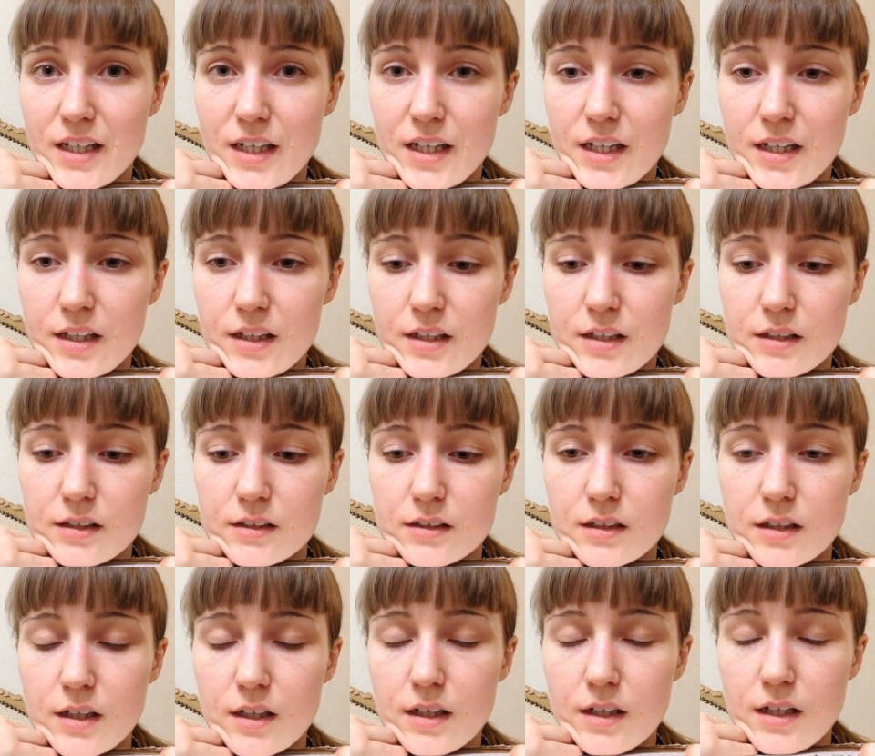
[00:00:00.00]

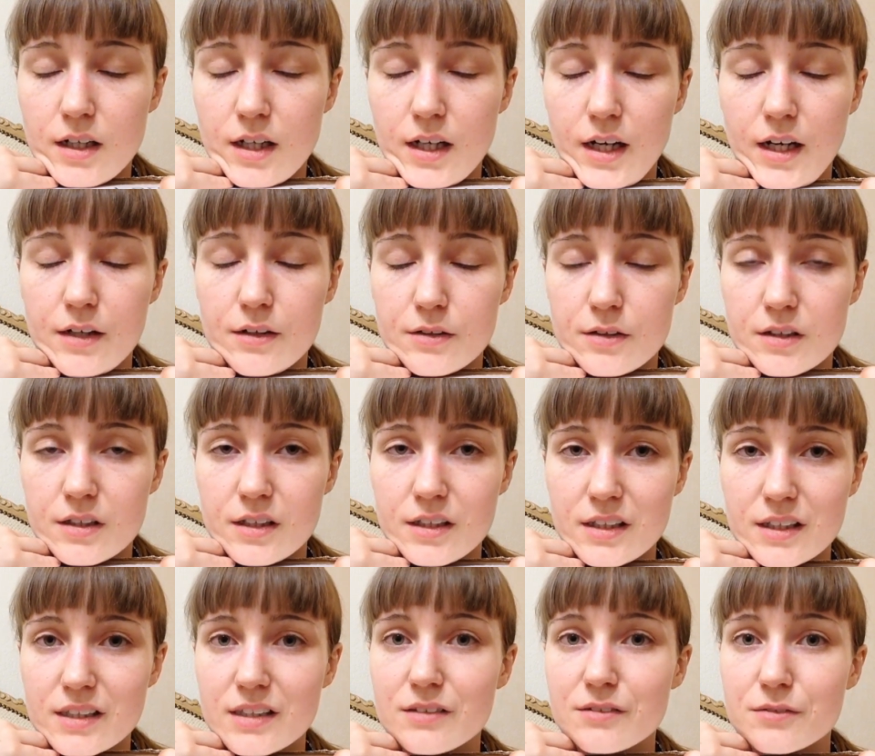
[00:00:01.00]
and I
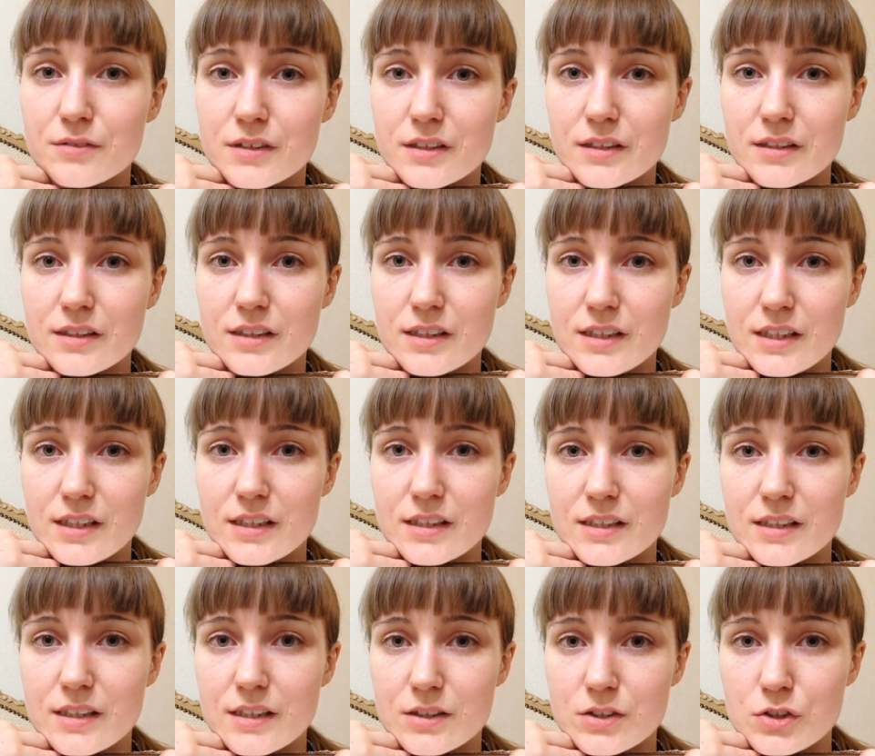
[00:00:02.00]
really
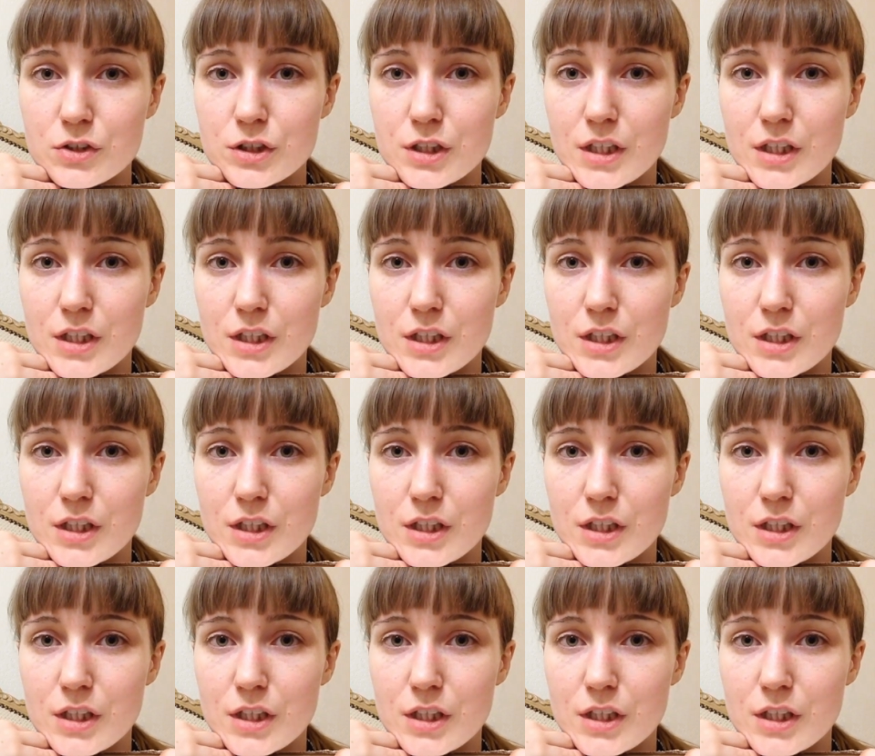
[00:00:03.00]
needed this